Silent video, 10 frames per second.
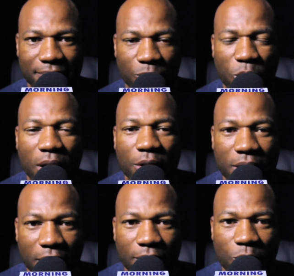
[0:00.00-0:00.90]
We only
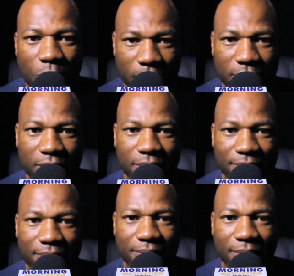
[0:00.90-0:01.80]
live once.
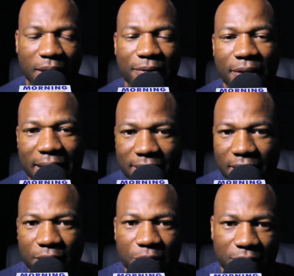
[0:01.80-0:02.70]
Invest
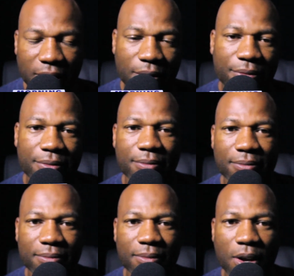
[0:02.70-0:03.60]
in yourself.
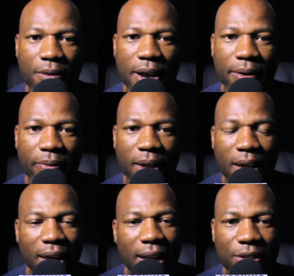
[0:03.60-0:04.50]
All right.
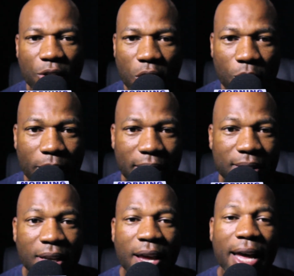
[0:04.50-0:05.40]
And as
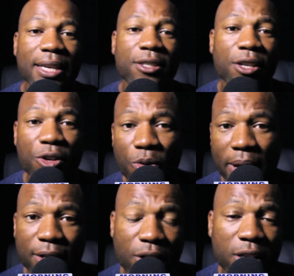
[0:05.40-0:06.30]
always, as the New
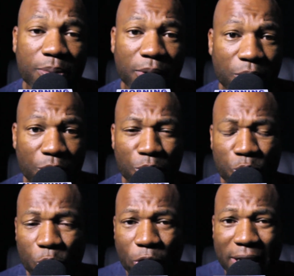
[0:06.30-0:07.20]
Age entrepreneur
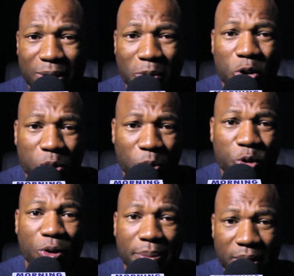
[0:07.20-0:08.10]
who creates multiple
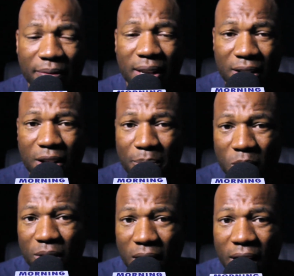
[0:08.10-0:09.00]
streams of income
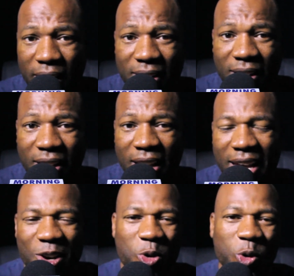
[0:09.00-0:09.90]
online
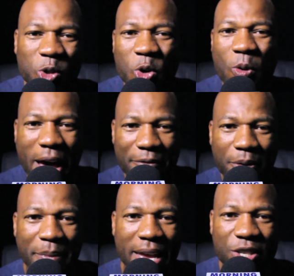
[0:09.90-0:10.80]
and whose new
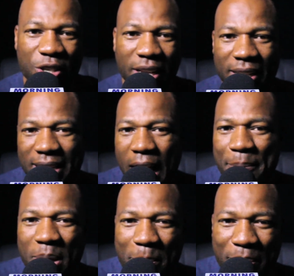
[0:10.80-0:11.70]
affirmation is,
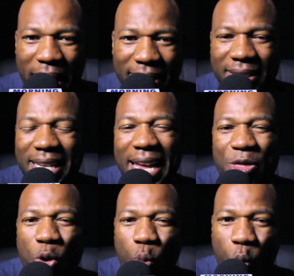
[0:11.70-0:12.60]
I'm the best
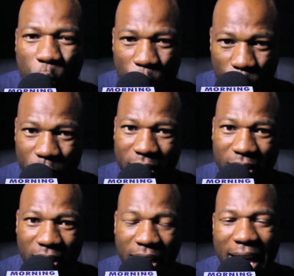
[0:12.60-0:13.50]
in the world
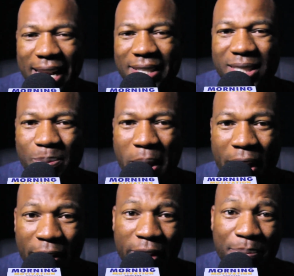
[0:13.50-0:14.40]
at
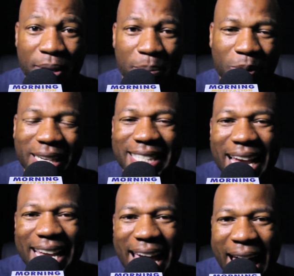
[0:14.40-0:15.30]
inspiring people to
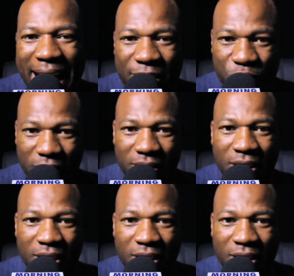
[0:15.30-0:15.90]
take action